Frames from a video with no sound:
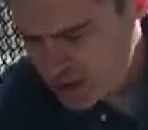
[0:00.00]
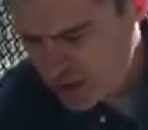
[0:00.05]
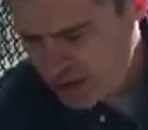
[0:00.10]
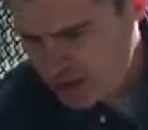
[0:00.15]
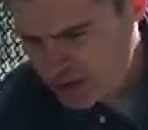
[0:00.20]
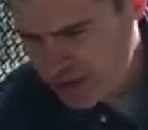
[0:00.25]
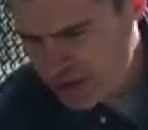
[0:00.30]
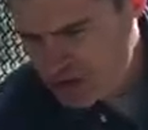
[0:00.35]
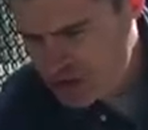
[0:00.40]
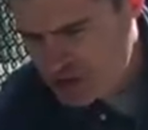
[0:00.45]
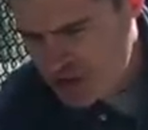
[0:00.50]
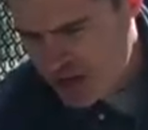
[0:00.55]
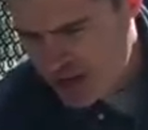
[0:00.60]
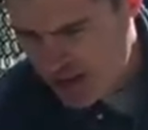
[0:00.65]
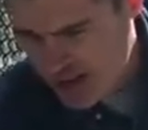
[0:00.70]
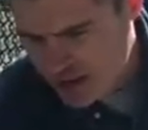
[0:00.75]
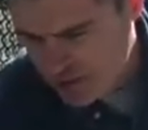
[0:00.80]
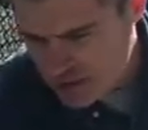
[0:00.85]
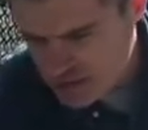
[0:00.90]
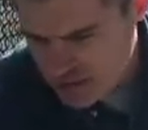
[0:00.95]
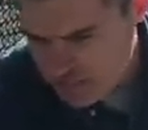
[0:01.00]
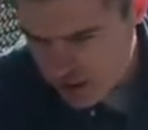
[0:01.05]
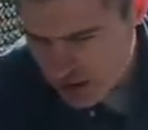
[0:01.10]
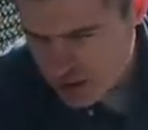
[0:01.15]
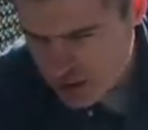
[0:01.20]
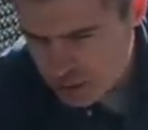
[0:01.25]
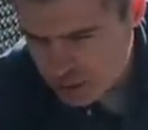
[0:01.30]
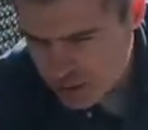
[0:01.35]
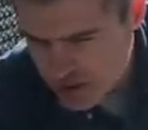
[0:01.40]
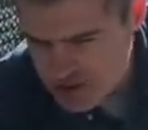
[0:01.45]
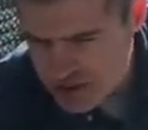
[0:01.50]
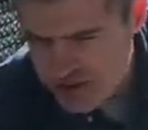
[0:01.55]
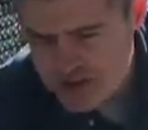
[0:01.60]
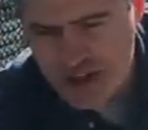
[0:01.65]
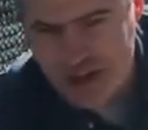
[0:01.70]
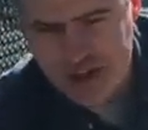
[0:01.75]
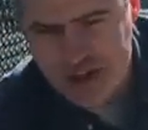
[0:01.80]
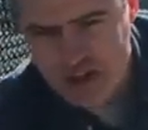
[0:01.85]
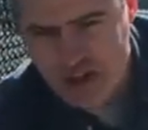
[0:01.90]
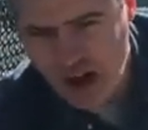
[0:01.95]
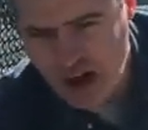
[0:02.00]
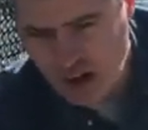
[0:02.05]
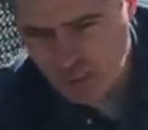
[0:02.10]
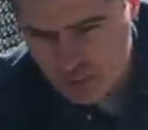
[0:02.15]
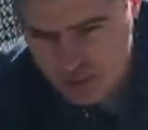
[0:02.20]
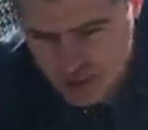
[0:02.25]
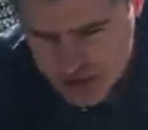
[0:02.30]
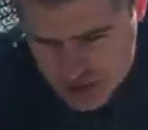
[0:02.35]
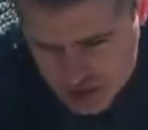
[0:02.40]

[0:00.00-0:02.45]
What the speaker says: Let's check out some other places that the knotweed is